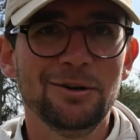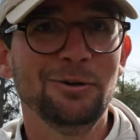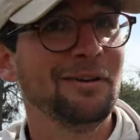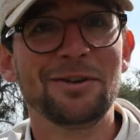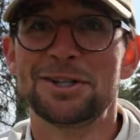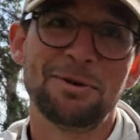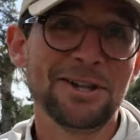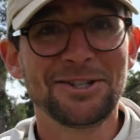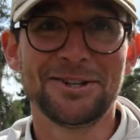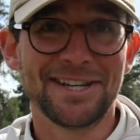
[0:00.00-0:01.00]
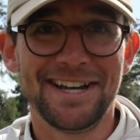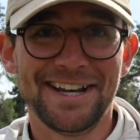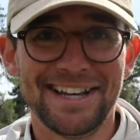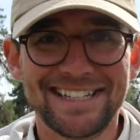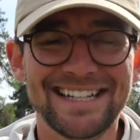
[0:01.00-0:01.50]
Whoever sponsors
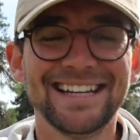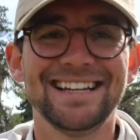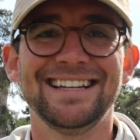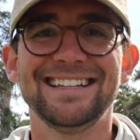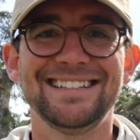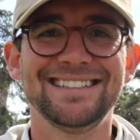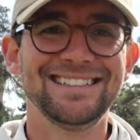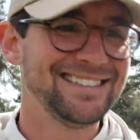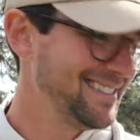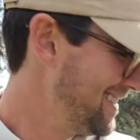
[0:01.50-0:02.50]
us. The ones I have.